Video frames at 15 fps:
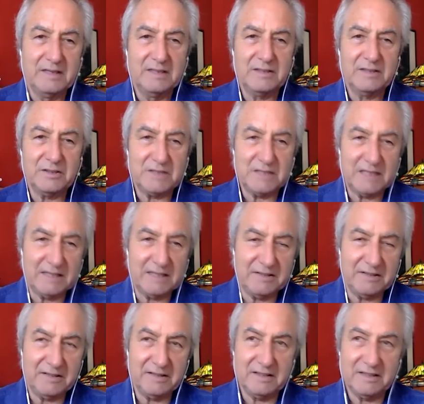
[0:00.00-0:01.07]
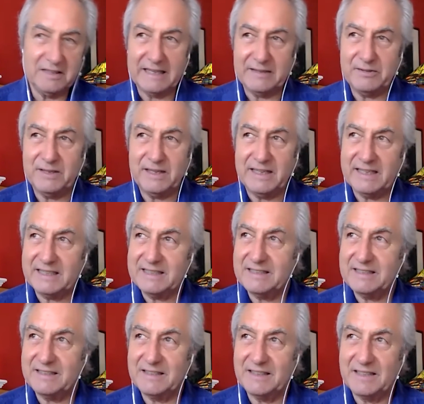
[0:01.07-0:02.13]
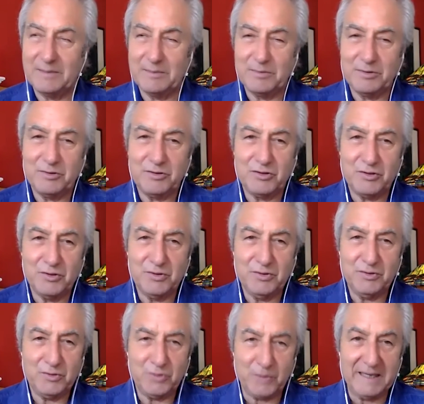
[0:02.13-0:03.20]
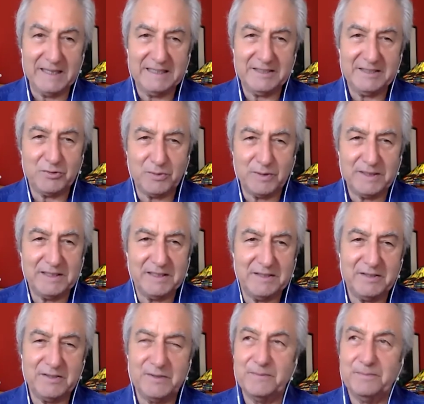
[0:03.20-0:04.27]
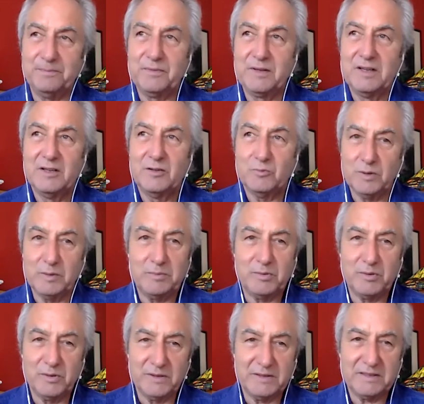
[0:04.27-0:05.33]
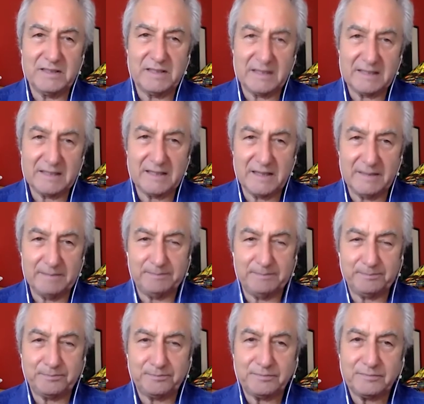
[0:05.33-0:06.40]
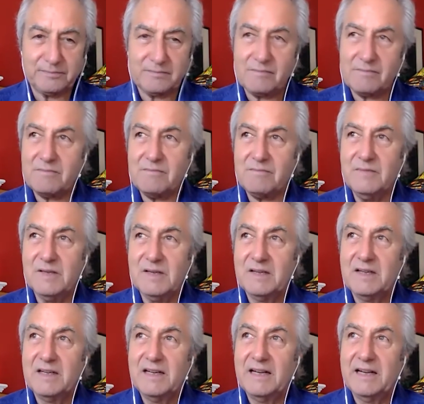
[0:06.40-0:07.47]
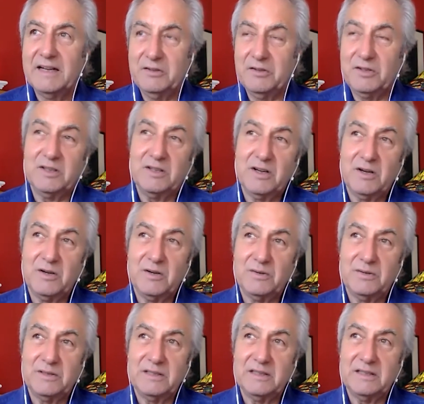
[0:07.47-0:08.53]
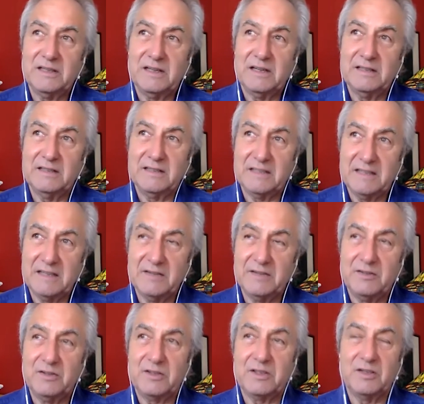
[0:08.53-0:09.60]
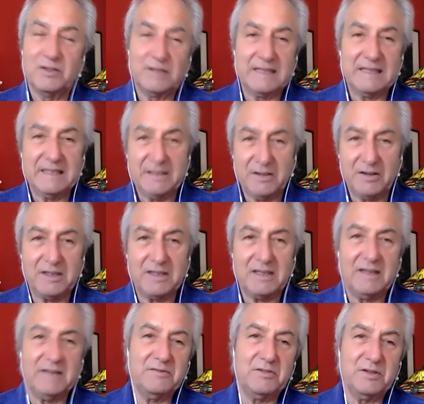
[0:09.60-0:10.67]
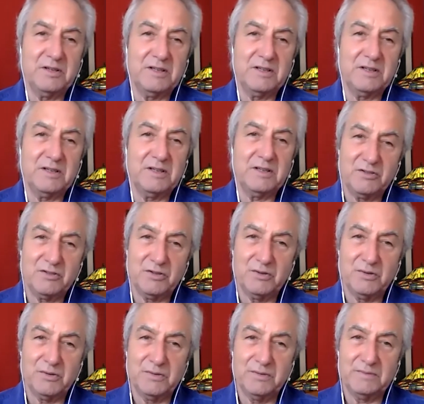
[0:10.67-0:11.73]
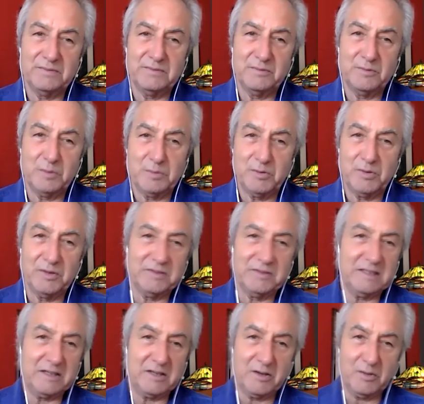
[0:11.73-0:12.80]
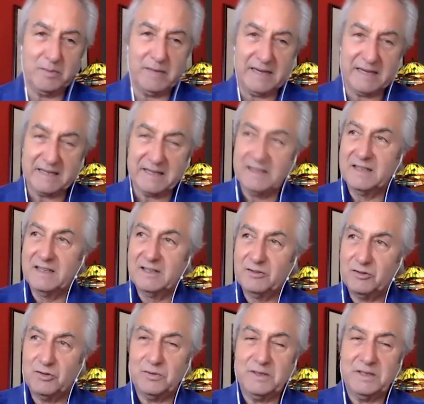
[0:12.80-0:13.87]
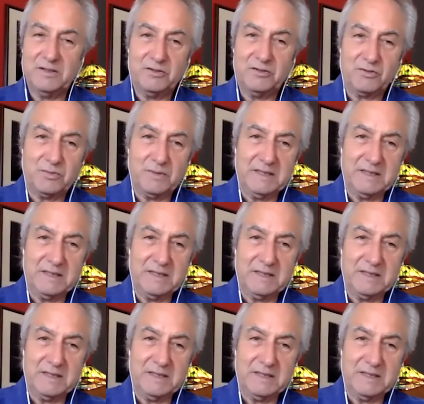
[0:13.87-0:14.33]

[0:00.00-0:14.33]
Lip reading: So it's the letter X, the number 2 twice, 22, report.com. And you can go onto there and you can look in the archives and you can listen to reports that go back 2 years, 3